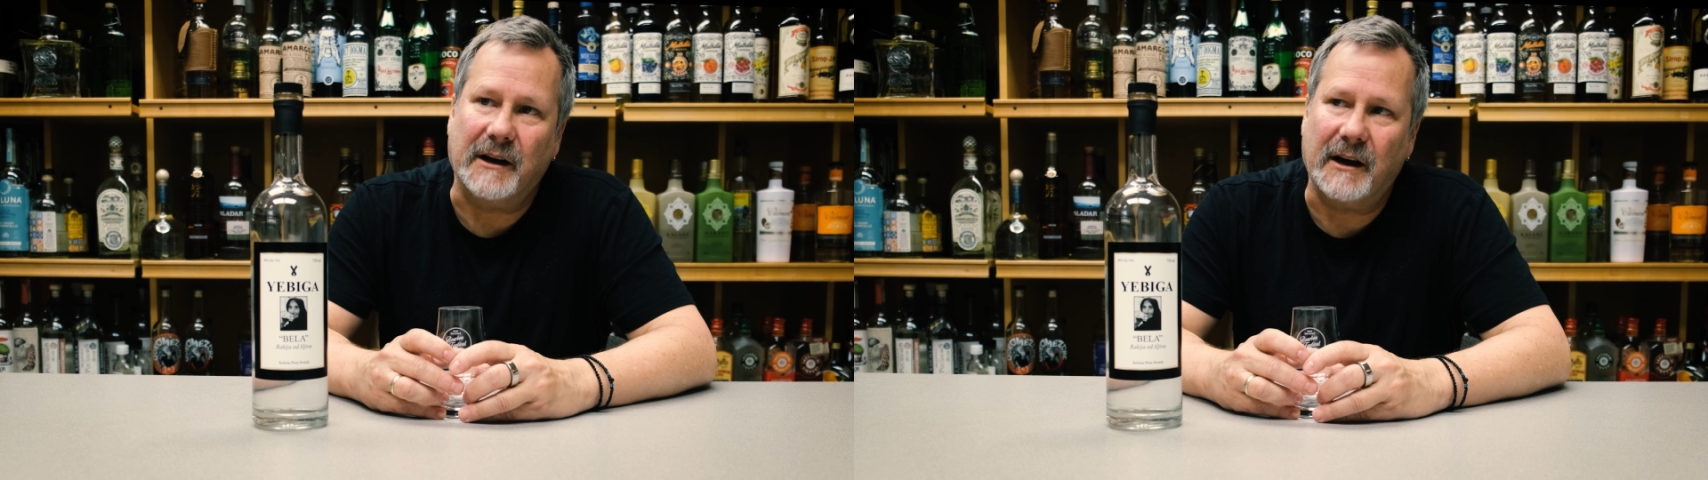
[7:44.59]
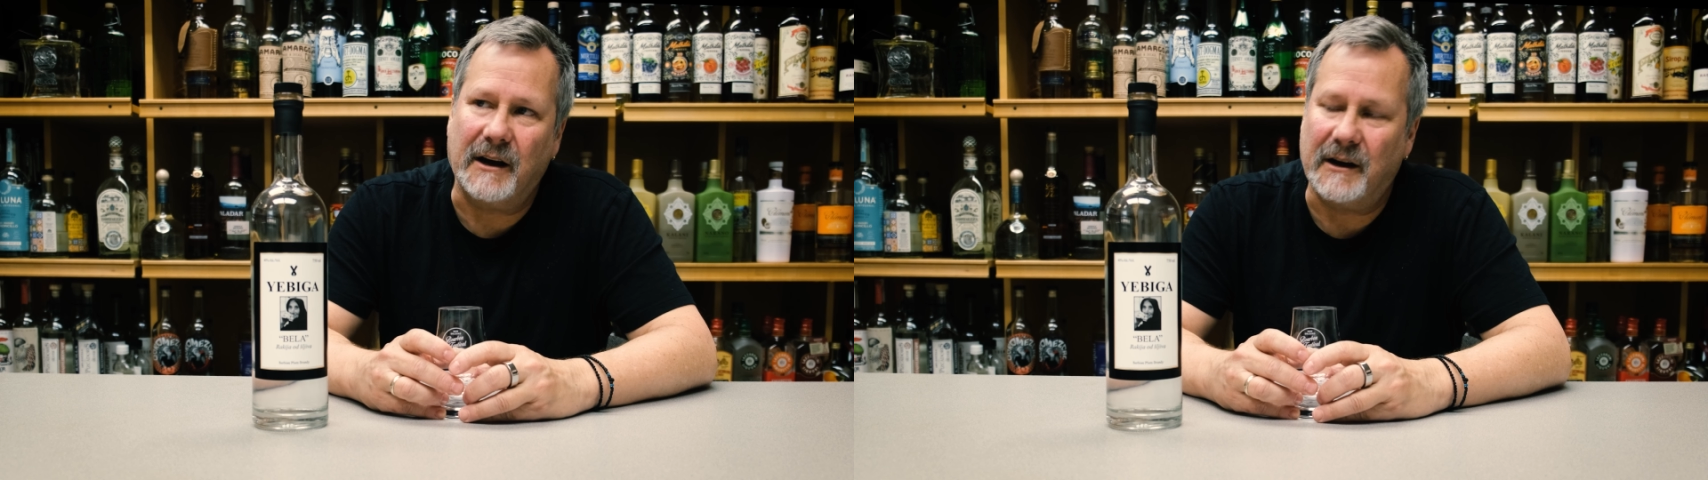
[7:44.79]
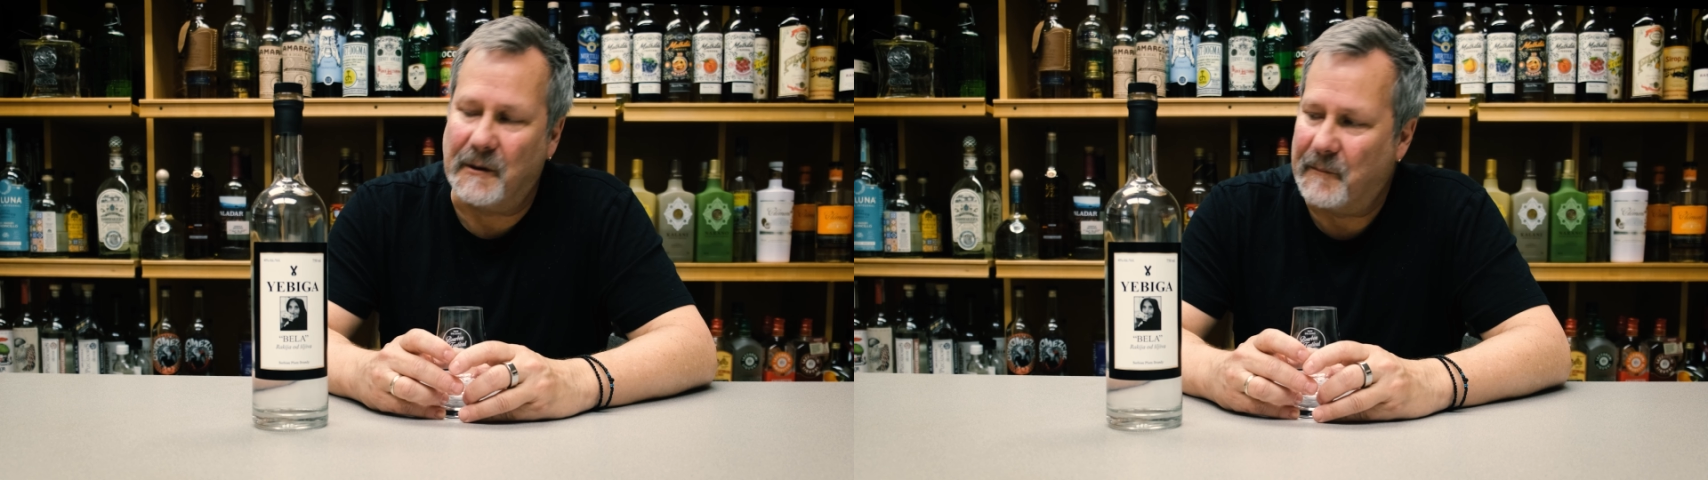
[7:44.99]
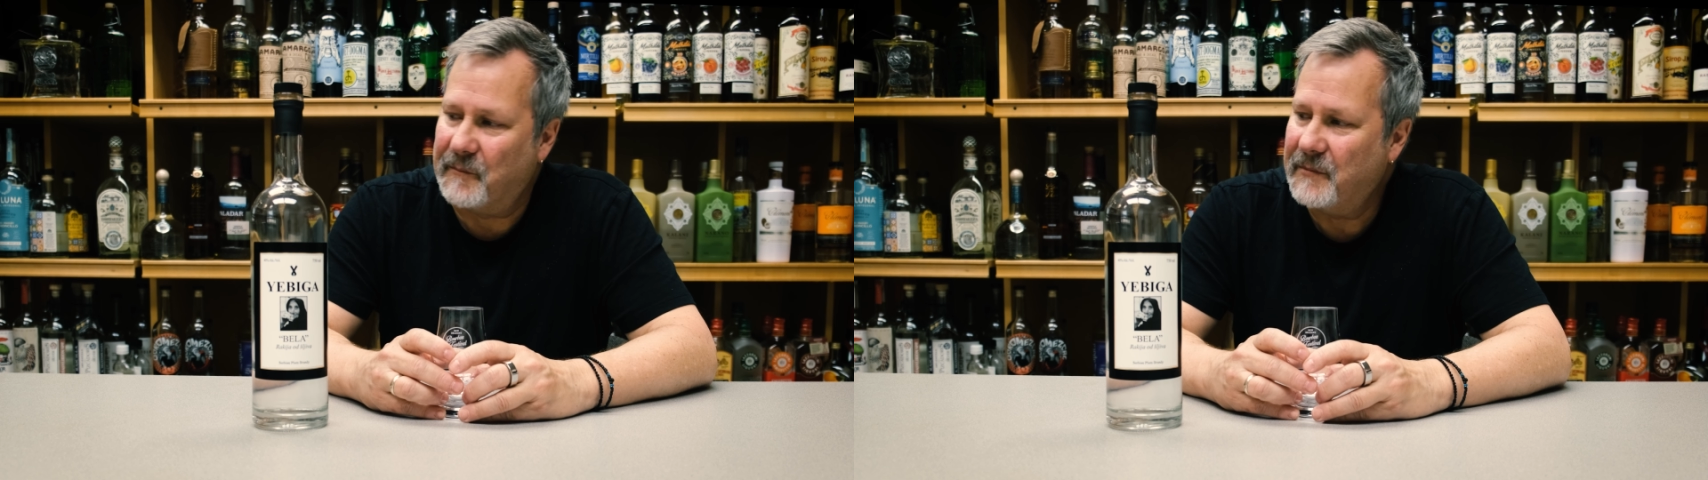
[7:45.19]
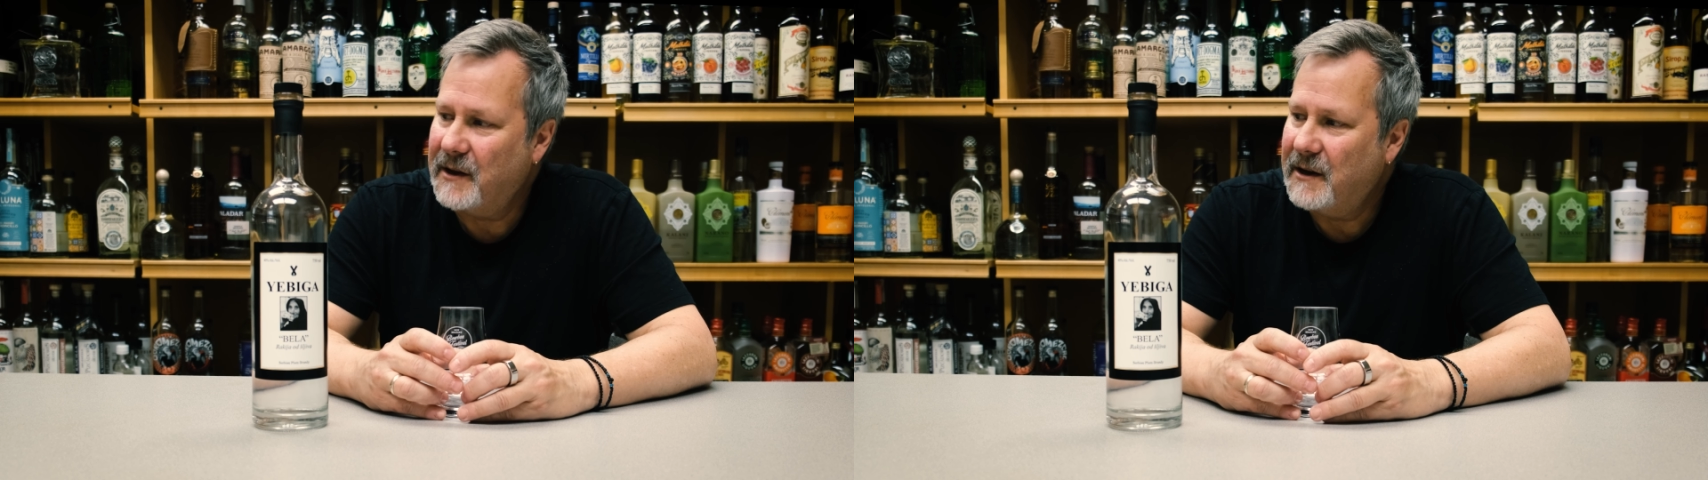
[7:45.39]

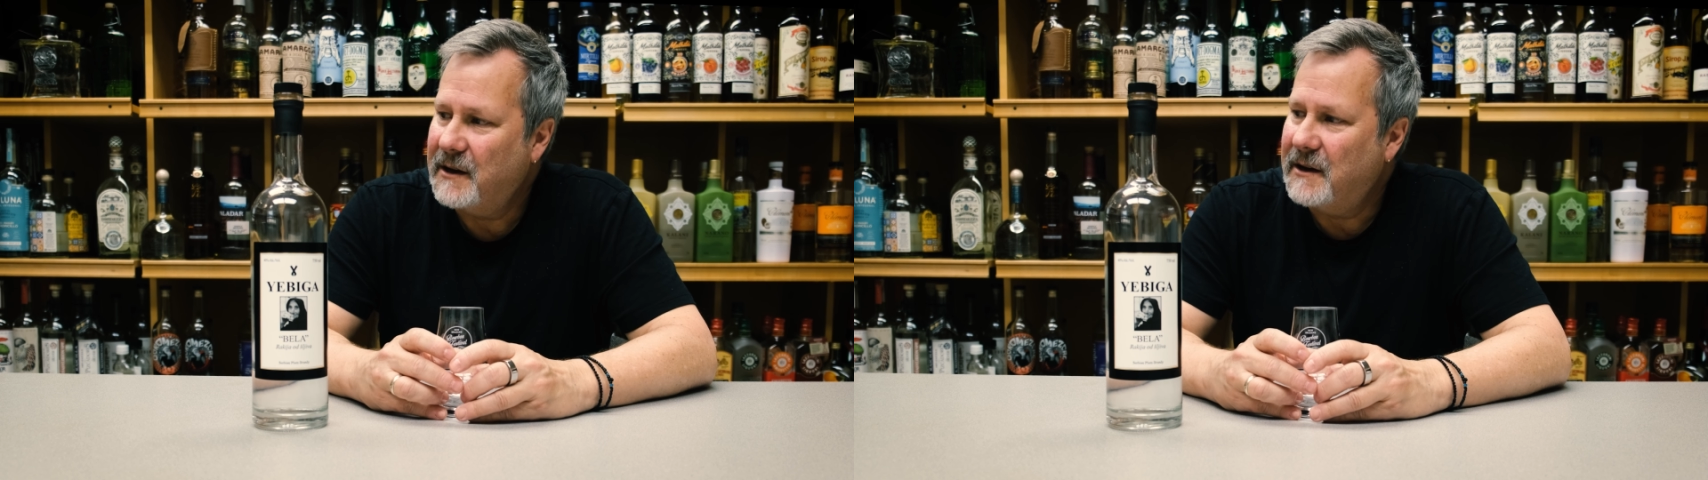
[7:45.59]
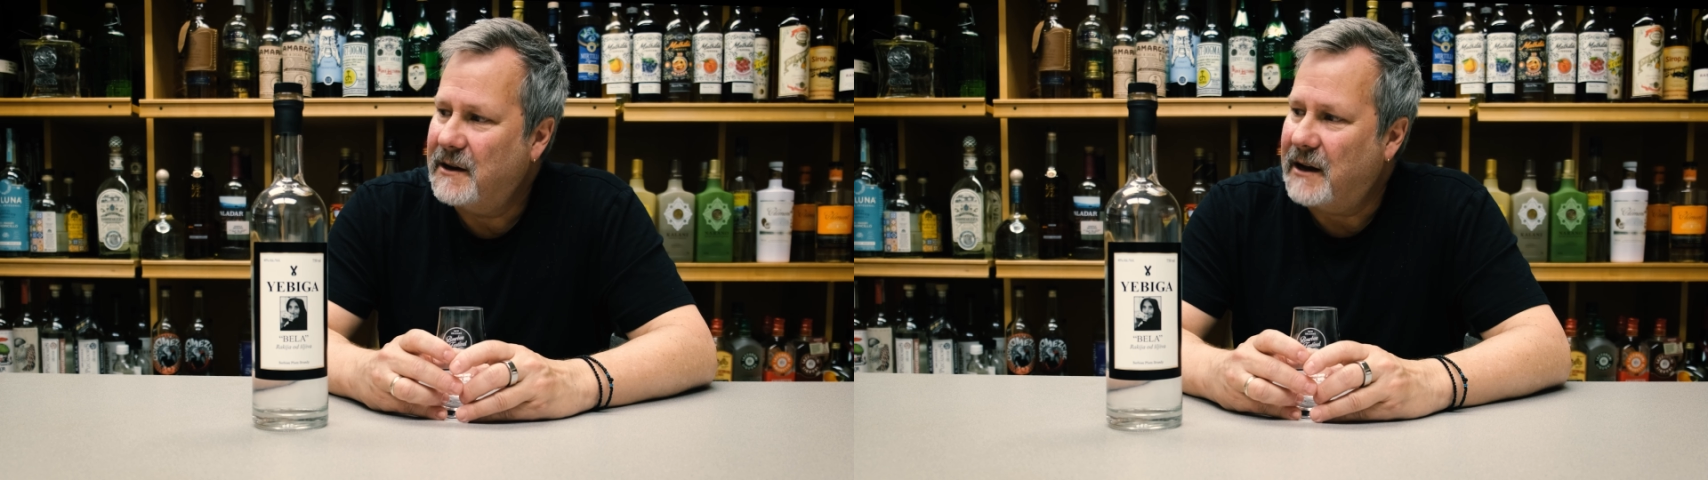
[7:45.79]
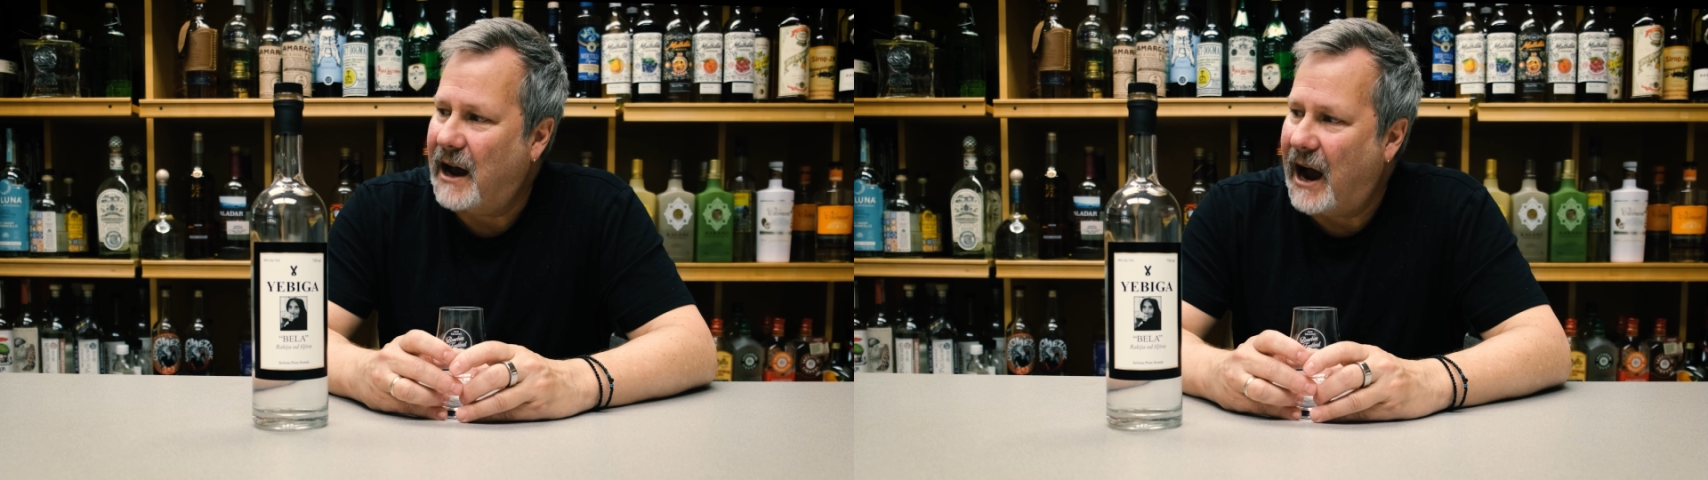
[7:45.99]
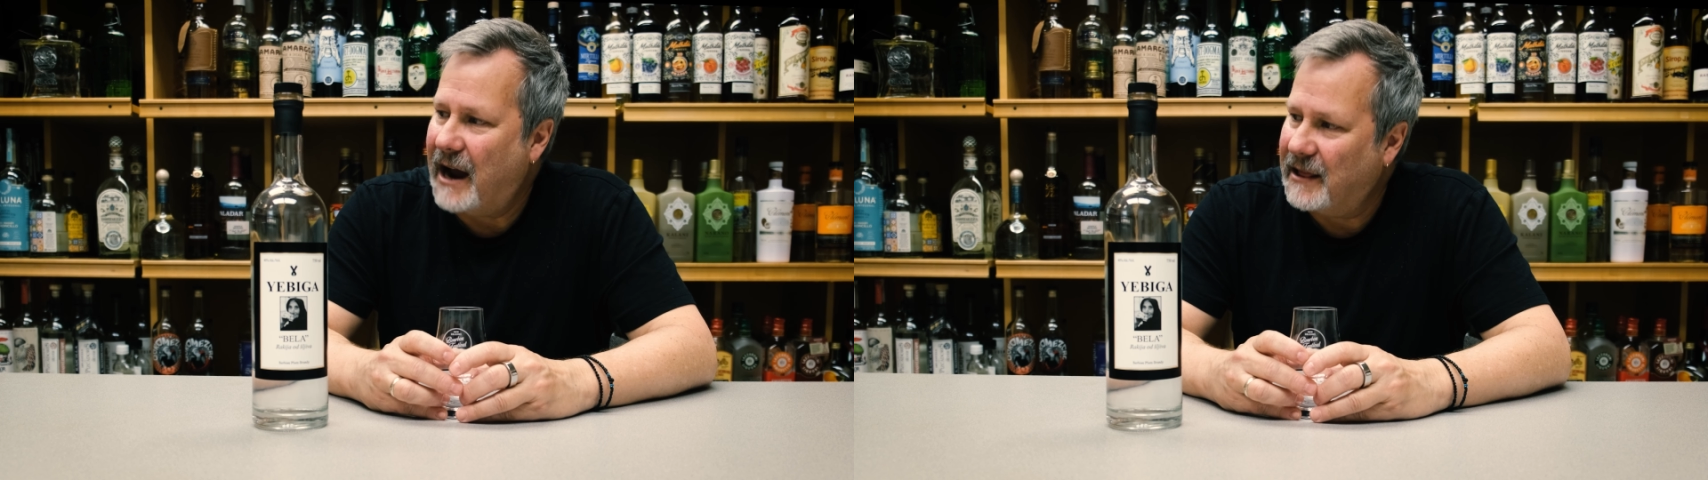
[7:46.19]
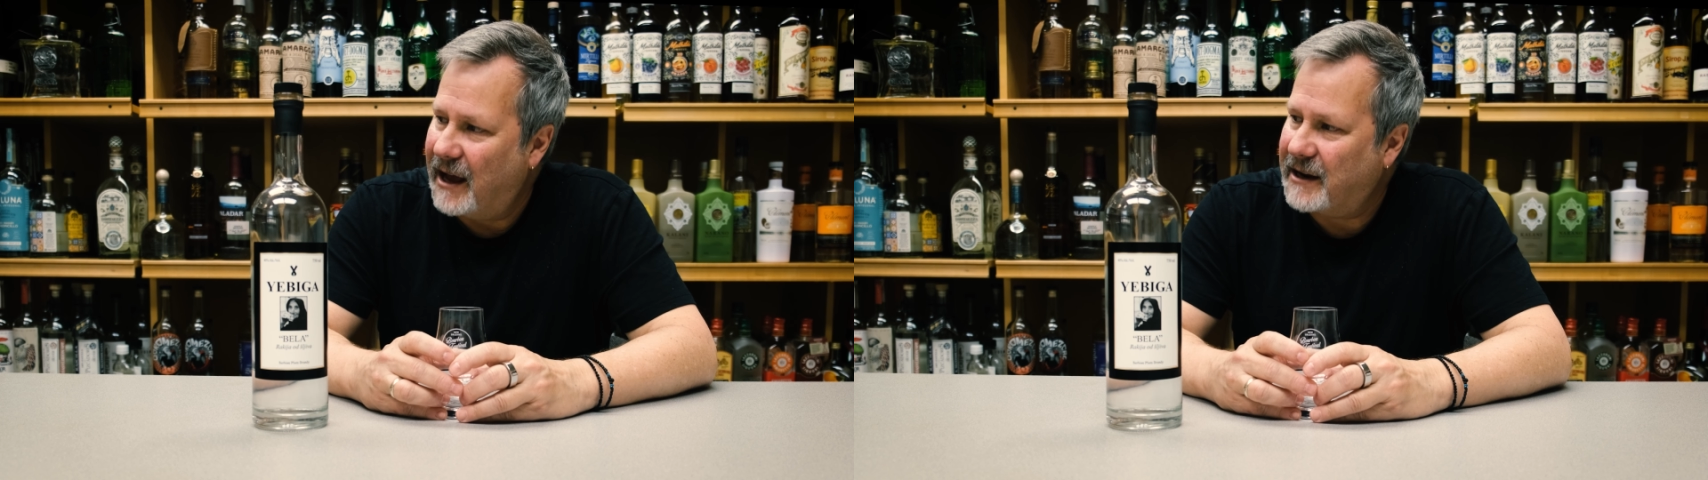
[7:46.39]

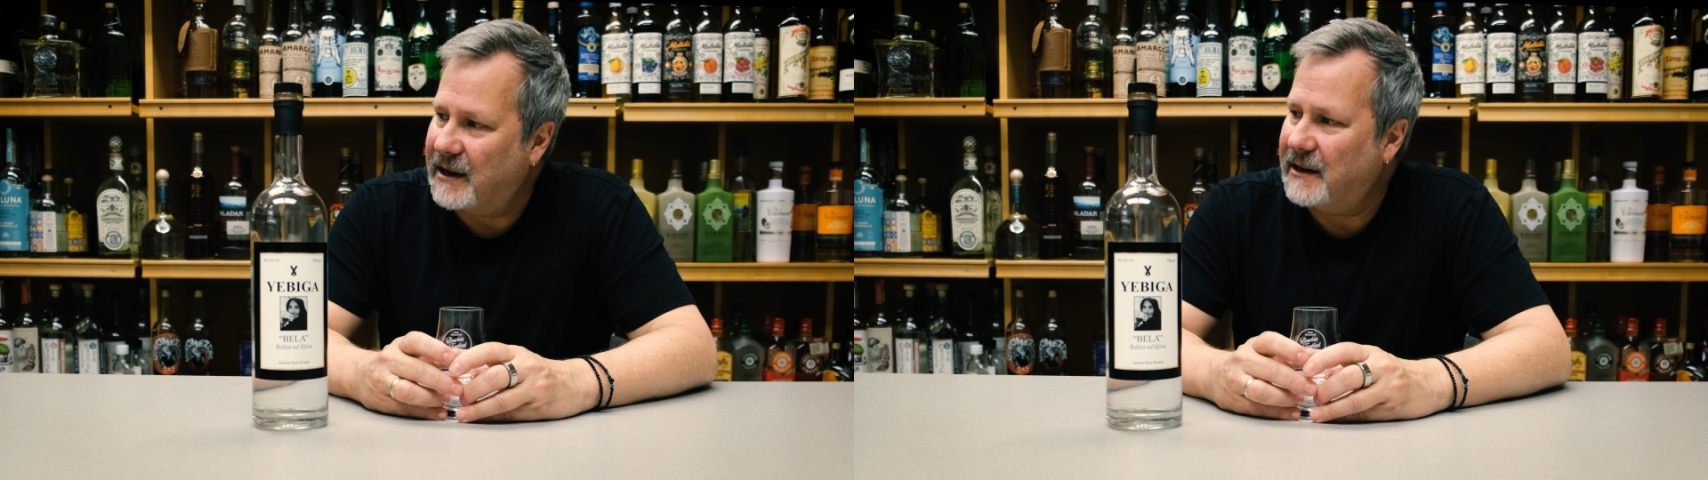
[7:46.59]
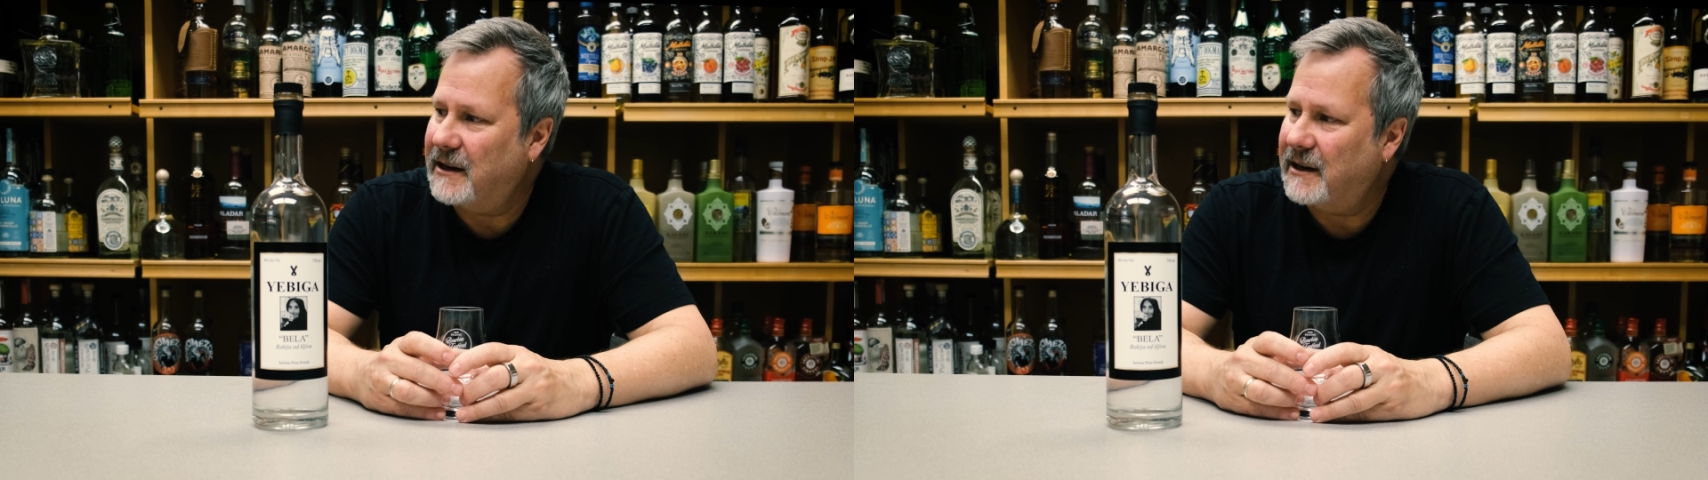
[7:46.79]
I like it.